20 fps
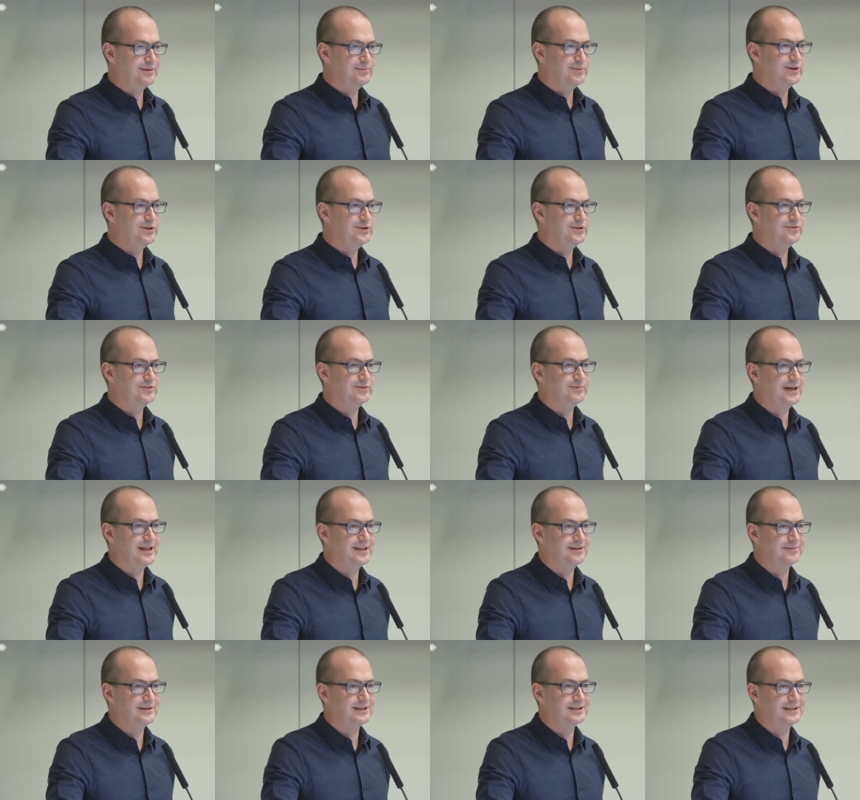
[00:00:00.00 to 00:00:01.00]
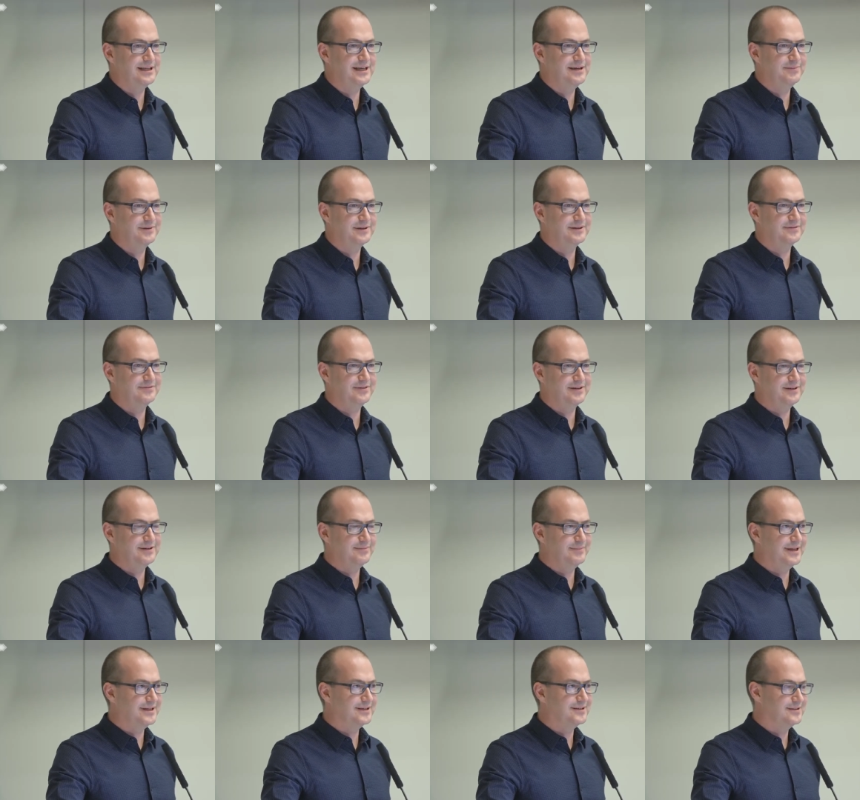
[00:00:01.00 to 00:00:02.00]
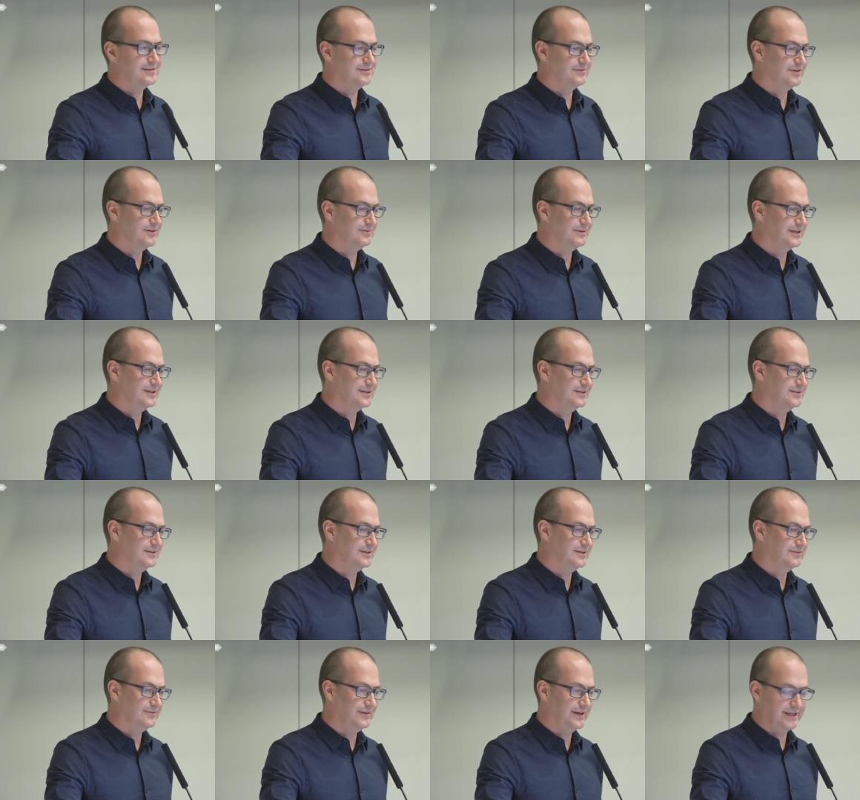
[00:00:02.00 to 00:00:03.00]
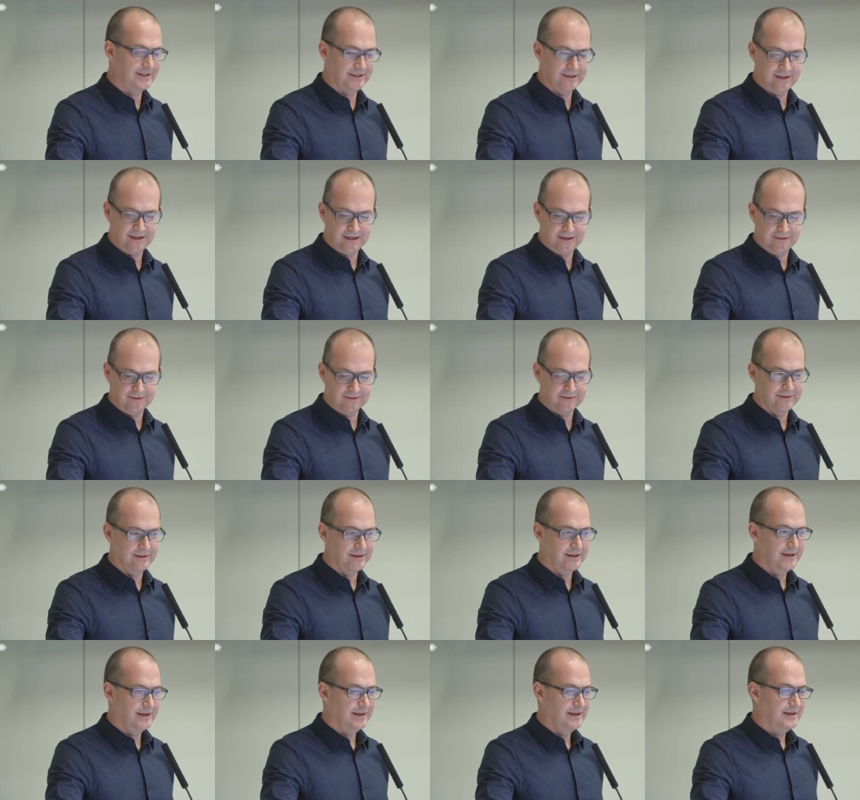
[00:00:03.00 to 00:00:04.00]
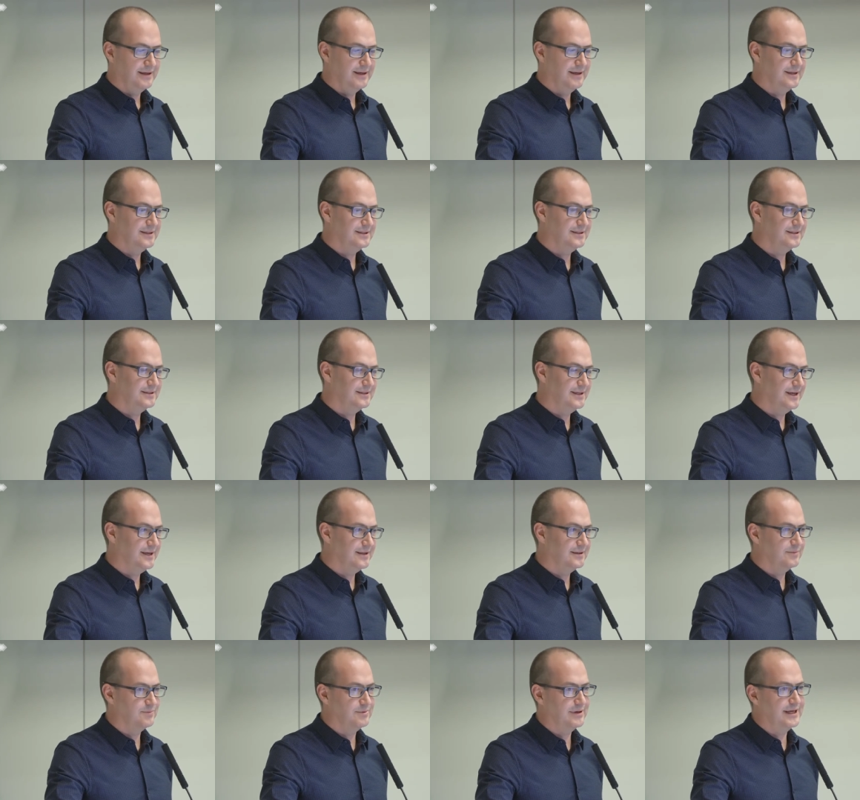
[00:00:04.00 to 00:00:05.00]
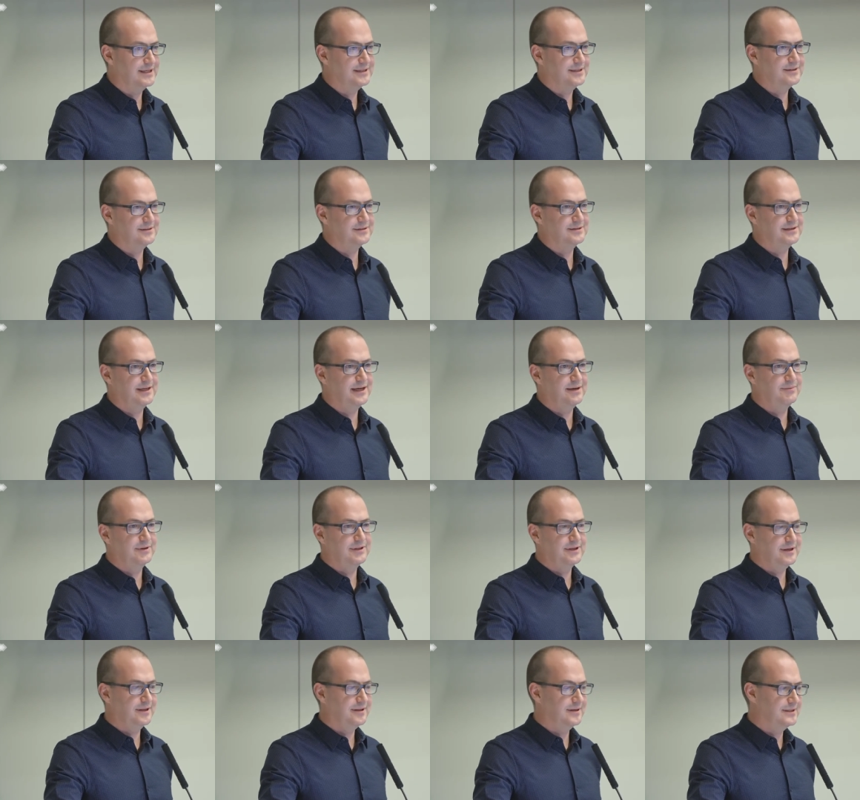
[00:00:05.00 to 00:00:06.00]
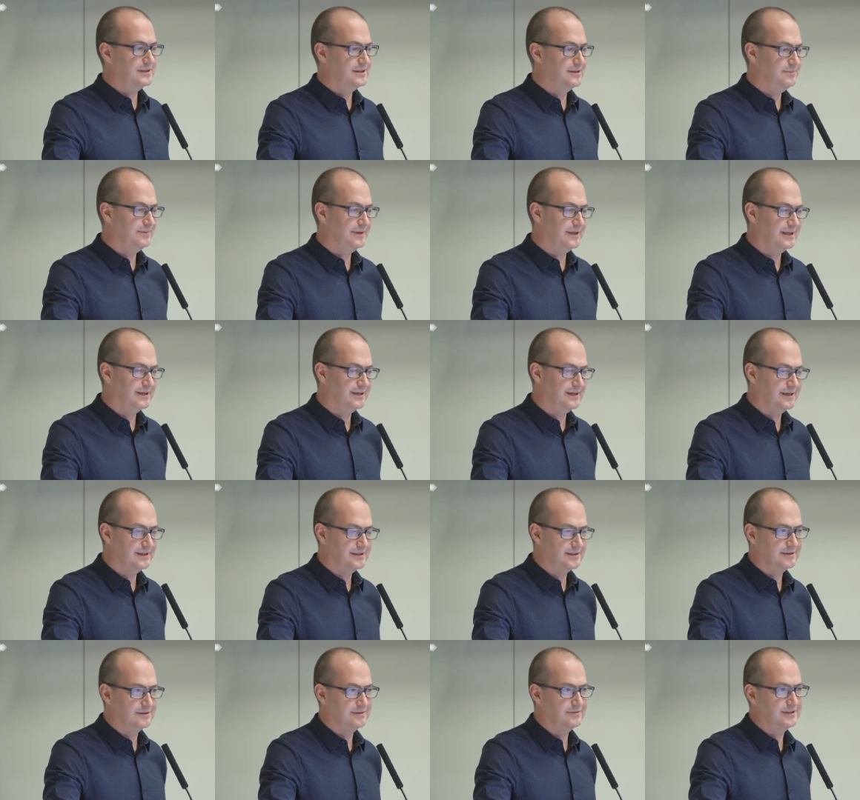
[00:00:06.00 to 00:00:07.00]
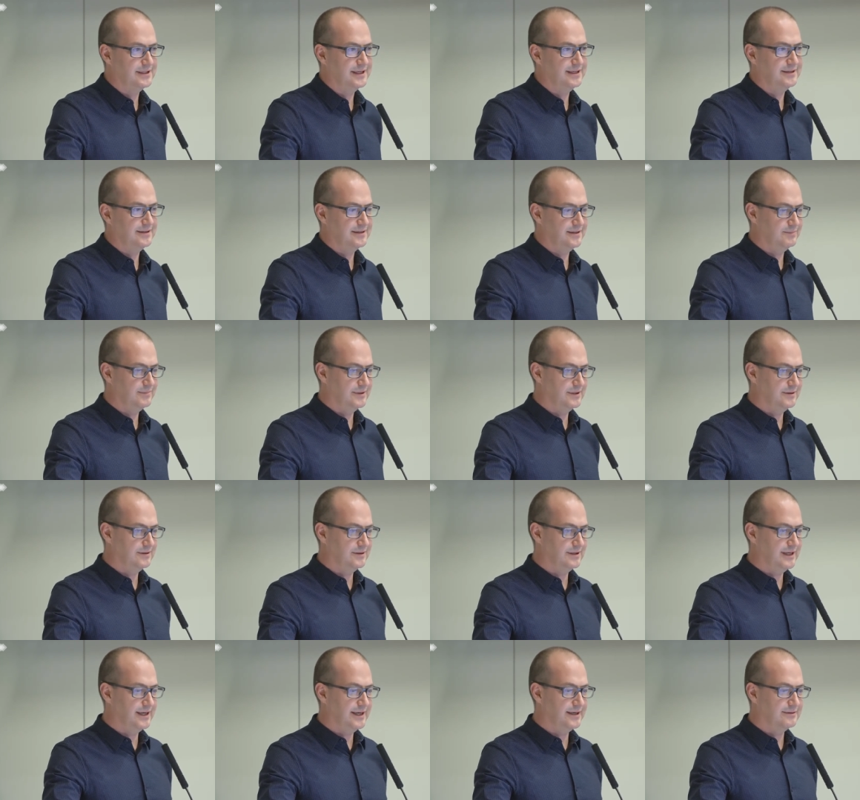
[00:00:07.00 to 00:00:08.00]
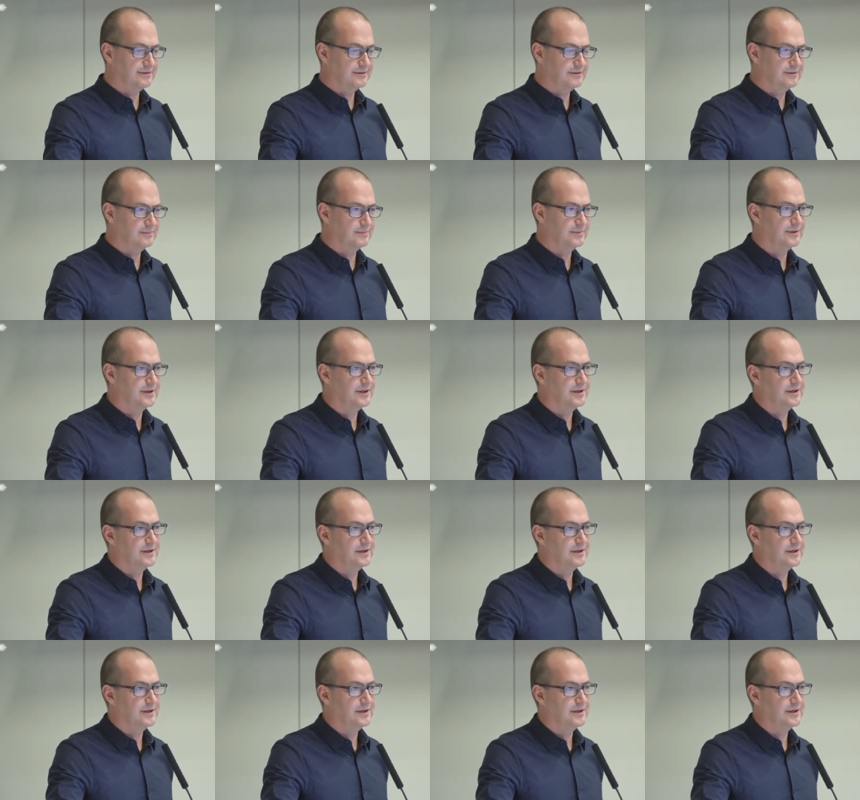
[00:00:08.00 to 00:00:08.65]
we move, the way that we sleep, and the fundamentals of what we do affect our health. And she's taken the practical step with another GP in Glasgow of setting up an online group